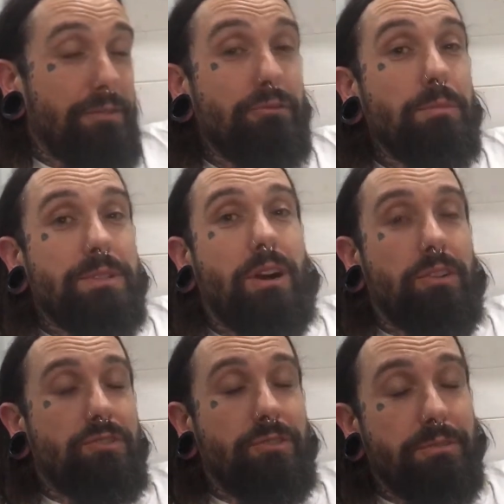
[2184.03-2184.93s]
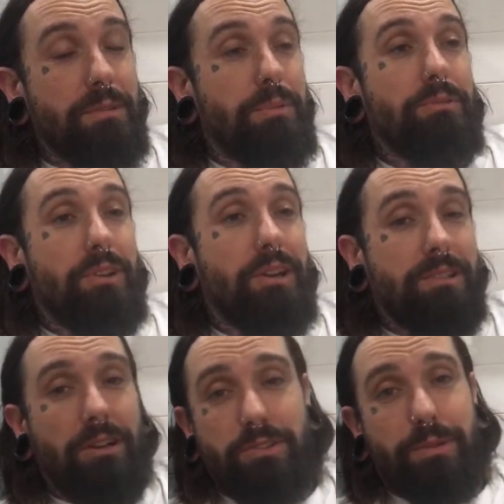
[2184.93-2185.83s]
rumours are true. The
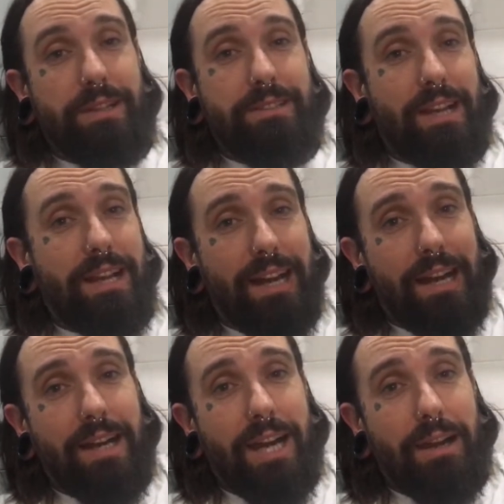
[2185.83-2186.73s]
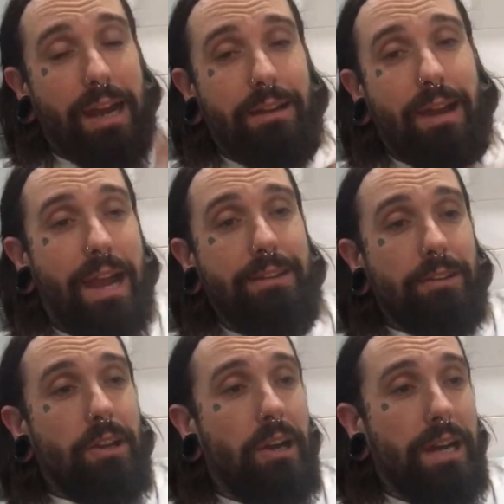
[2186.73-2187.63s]
Boondockers are swingers. I hand
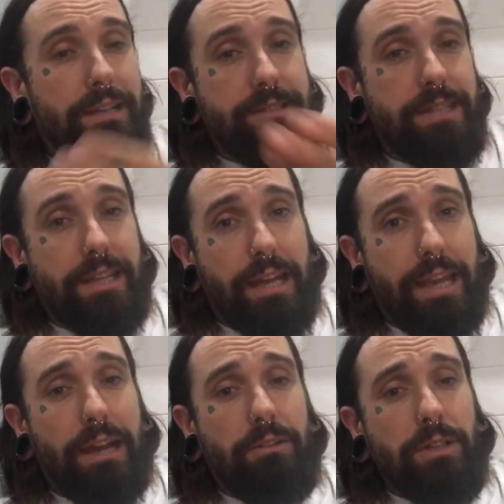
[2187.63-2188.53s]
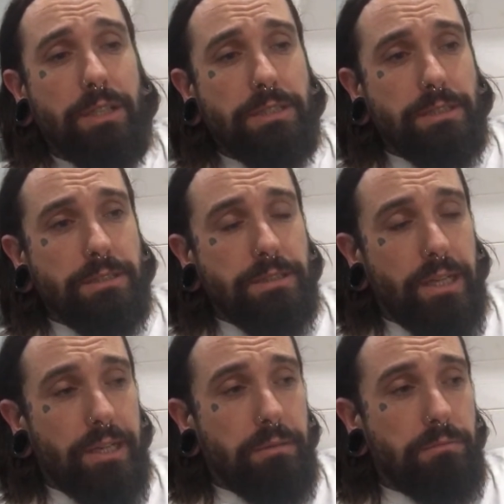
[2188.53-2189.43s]
on heart, I can say that now.
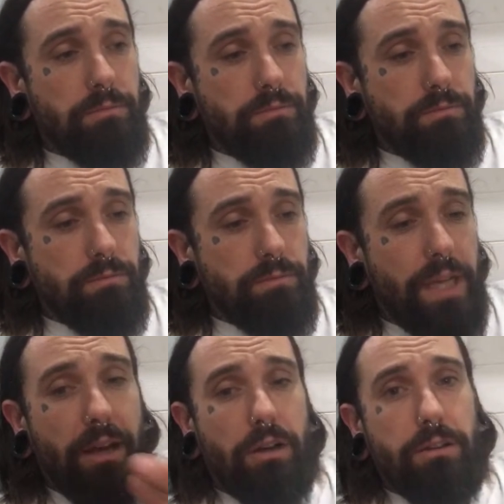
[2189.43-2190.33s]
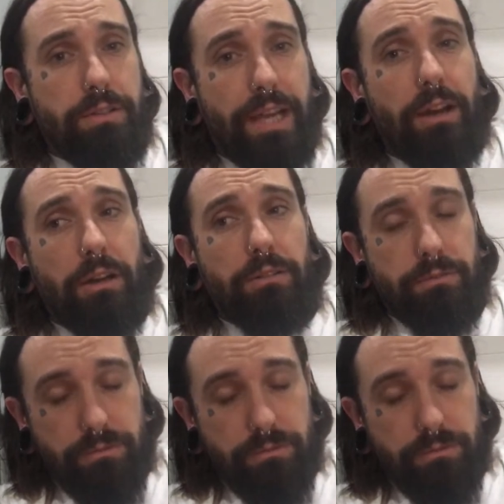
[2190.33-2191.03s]
They are